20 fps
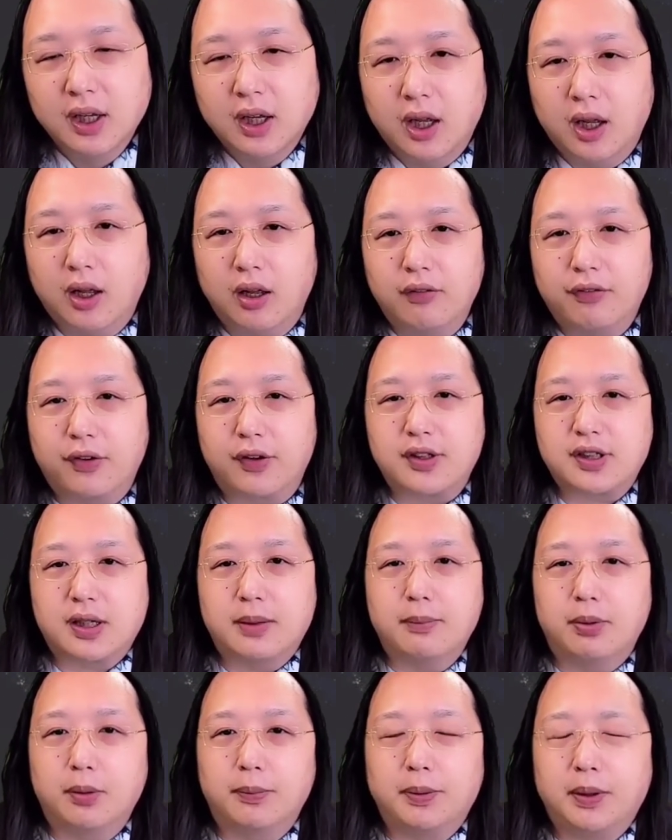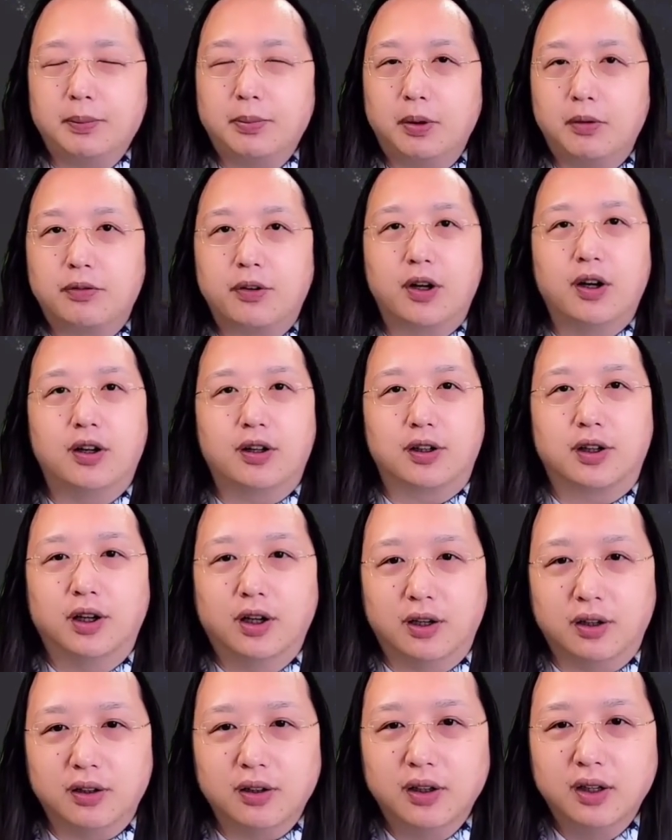For example, people from Hong
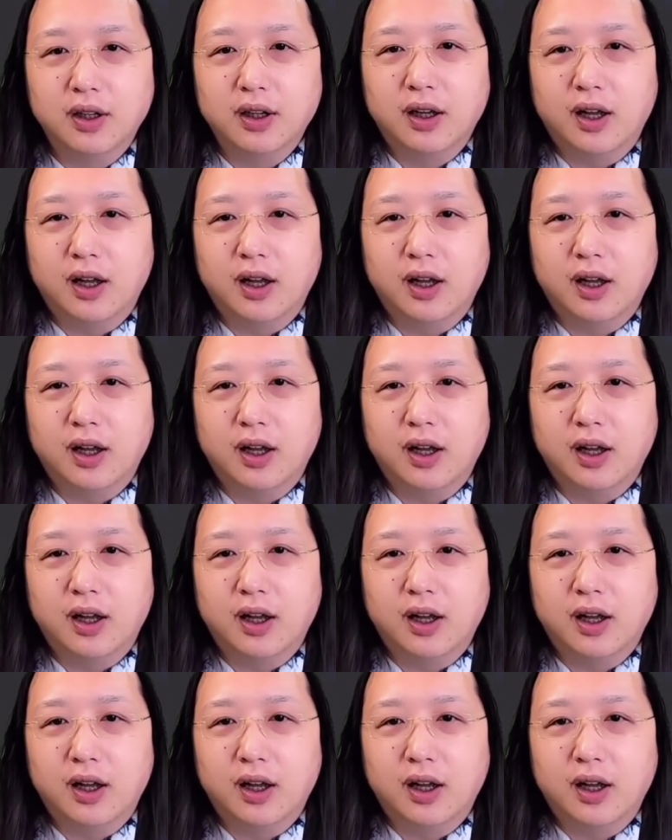Kong